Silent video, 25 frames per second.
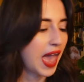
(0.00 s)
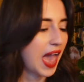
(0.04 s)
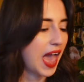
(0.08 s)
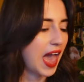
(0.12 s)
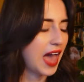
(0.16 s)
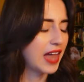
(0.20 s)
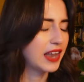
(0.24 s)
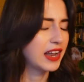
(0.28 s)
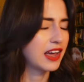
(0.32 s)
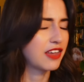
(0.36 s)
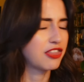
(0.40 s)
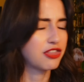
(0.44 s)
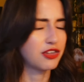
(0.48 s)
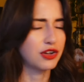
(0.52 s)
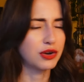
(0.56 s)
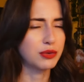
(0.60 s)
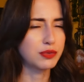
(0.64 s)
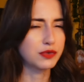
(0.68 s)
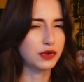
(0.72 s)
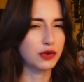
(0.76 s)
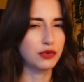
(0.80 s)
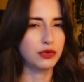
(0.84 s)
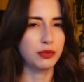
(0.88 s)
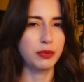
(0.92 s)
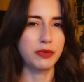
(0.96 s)
And I thought I
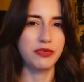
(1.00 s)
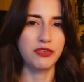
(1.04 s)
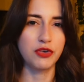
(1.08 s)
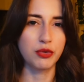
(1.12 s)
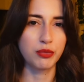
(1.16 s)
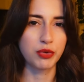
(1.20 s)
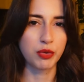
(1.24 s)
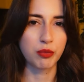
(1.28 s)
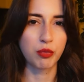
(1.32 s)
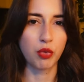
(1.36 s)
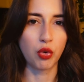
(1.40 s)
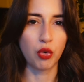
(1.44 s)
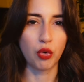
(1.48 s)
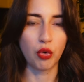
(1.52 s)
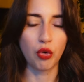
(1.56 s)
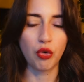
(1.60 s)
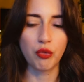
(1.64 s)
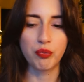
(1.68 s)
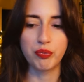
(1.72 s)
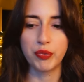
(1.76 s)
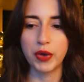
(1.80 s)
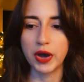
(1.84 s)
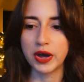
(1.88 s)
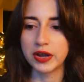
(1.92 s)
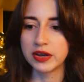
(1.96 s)
was going to be filming
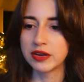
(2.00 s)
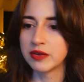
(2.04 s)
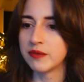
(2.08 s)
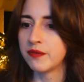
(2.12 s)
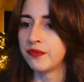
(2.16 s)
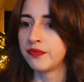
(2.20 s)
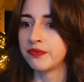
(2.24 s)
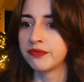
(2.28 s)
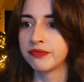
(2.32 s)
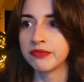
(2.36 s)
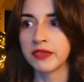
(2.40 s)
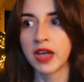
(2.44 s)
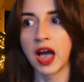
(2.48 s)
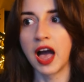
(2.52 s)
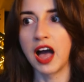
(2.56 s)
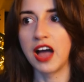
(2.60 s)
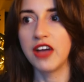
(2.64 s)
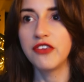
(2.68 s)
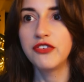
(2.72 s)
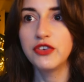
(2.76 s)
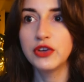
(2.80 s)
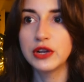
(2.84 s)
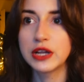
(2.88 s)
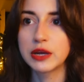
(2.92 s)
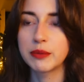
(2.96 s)
more, but I
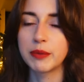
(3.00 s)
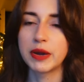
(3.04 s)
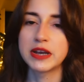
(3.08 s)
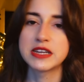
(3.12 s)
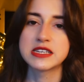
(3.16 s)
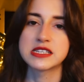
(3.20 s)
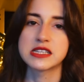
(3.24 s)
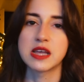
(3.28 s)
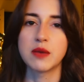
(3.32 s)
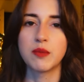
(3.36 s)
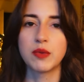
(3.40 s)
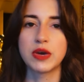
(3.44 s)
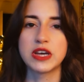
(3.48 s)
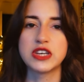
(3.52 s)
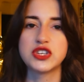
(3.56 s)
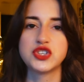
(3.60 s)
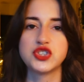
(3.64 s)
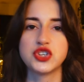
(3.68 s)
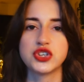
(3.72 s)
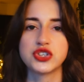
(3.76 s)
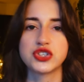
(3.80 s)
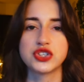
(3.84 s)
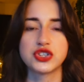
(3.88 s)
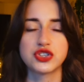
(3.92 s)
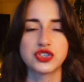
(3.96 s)
feel like my December is
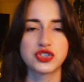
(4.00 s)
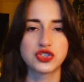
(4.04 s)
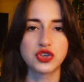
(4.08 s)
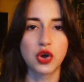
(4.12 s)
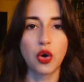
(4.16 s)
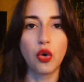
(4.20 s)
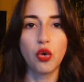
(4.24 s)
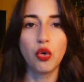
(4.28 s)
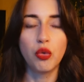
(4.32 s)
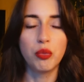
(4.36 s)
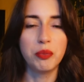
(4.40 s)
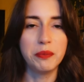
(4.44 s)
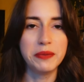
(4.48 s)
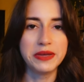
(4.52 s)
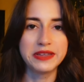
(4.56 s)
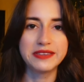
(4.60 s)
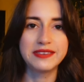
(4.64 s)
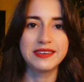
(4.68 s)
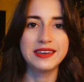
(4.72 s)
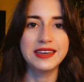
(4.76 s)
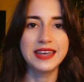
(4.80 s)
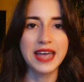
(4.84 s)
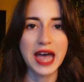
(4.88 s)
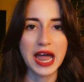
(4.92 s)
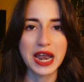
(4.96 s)
just so
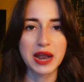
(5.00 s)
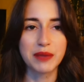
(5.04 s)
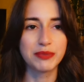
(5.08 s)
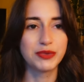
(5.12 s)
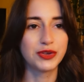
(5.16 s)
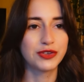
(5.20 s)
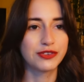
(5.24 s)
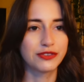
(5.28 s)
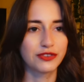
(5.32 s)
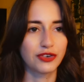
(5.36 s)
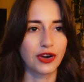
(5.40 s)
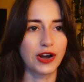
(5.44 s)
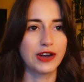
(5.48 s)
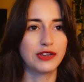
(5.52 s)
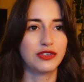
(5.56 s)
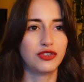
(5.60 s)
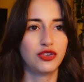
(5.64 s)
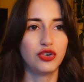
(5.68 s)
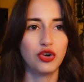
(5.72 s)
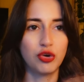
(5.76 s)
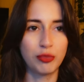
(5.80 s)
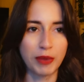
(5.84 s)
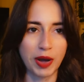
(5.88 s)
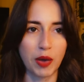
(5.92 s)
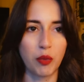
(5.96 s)
busy and I'm just trying to
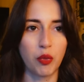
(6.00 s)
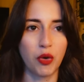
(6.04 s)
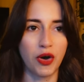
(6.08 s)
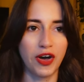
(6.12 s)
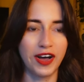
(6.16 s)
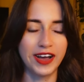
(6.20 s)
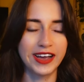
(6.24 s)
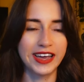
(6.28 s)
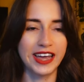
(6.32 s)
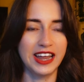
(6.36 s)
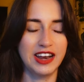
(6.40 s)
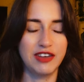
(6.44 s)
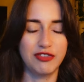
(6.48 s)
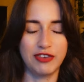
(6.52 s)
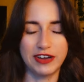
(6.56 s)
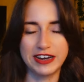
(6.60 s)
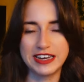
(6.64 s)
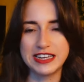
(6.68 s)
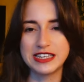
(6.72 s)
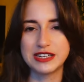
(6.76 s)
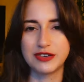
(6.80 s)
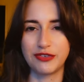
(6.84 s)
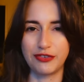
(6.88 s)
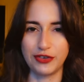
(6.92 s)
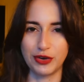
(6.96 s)
do all my work. And if I
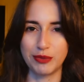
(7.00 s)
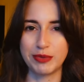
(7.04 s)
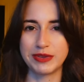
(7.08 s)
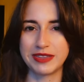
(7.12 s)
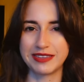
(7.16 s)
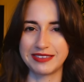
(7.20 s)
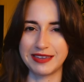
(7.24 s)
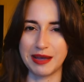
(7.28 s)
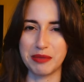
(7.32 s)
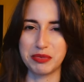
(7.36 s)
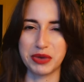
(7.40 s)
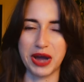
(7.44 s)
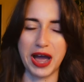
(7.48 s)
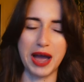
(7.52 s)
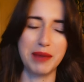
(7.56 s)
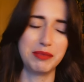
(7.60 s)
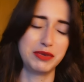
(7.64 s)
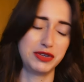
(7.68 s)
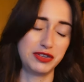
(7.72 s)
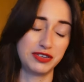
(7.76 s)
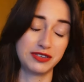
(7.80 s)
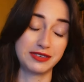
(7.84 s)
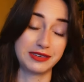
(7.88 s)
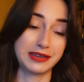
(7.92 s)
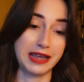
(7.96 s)
need to film at the same time,
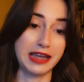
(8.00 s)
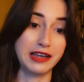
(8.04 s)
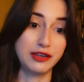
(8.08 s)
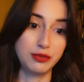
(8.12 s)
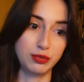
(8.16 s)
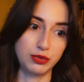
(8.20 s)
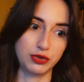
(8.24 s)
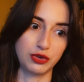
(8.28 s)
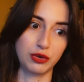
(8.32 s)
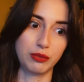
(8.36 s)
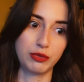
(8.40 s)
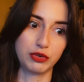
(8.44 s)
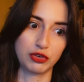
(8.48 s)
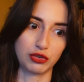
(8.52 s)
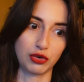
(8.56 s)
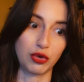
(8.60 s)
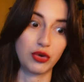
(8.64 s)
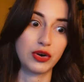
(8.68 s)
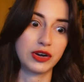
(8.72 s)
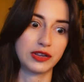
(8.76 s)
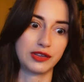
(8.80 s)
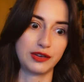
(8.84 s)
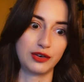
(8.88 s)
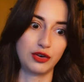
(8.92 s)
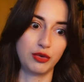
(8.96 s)
it just takes me so much
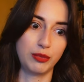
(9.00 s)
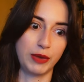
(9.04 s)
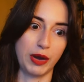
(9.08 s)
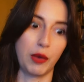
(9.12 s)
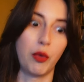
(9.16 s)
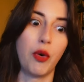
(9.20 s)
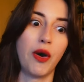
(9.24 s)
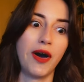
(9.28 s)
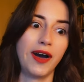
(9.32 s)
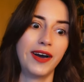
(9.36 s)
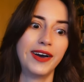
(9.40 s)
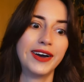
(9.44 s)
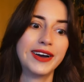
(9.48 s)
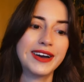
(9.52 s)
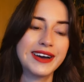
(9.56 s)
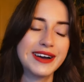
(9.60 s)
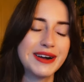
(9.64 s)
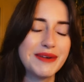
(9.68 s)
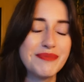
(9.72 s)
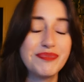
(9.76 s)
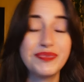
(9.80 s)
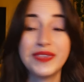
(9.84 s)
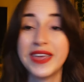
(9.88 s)
longer to do my work.